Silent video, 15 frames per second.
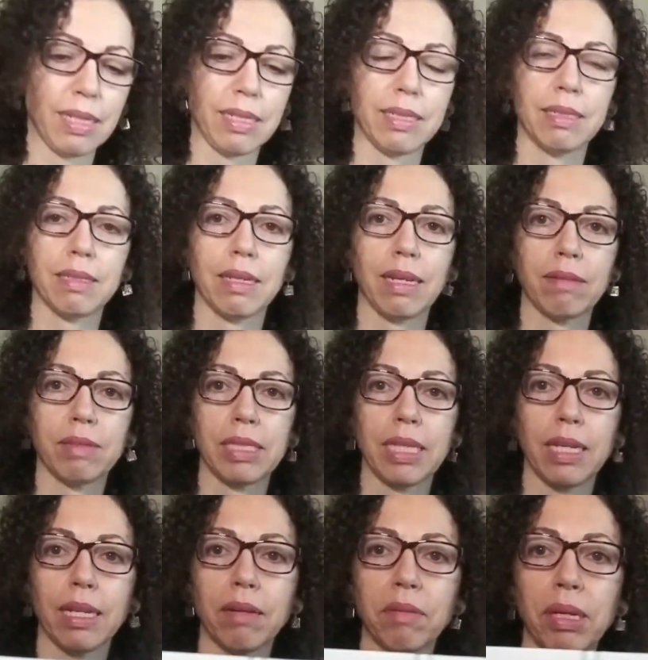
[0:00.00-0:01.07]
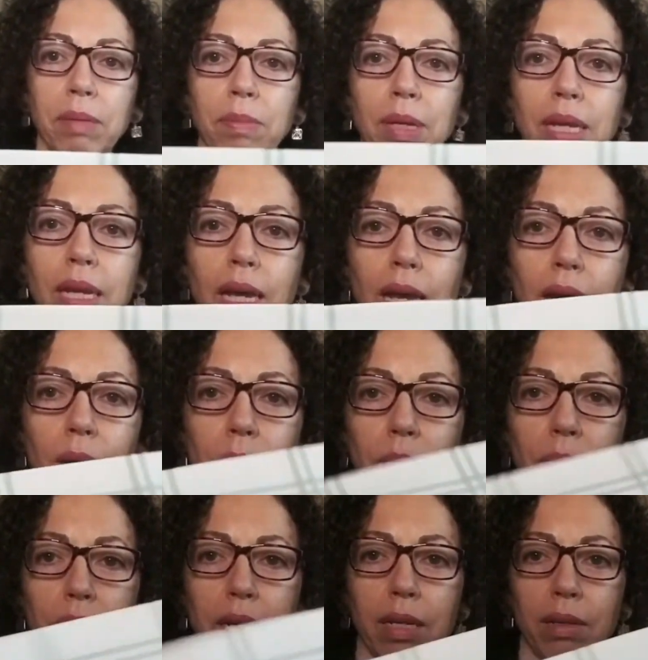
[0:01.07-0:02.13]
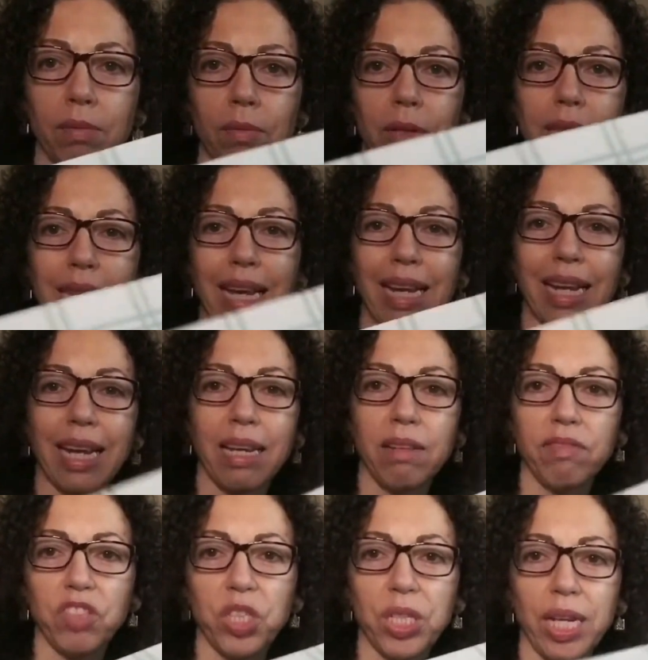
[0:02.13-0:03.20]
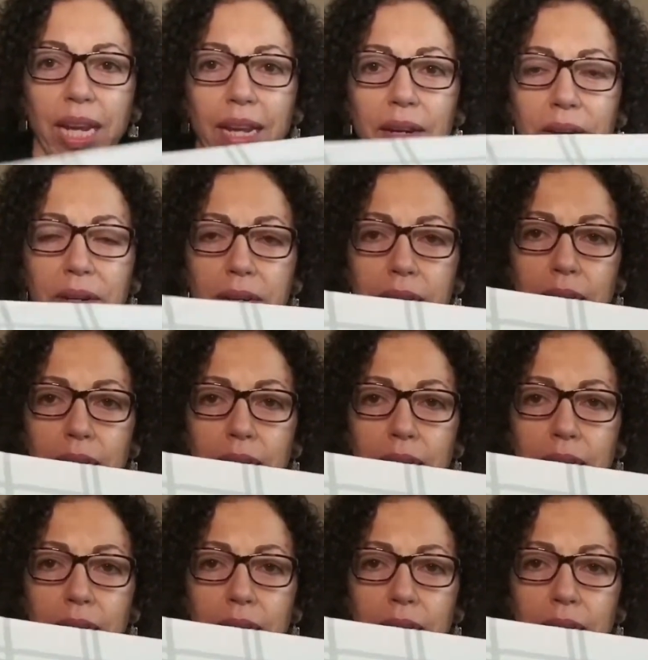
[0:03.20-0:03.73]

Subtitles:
I would say creamy, but with that kind of checkered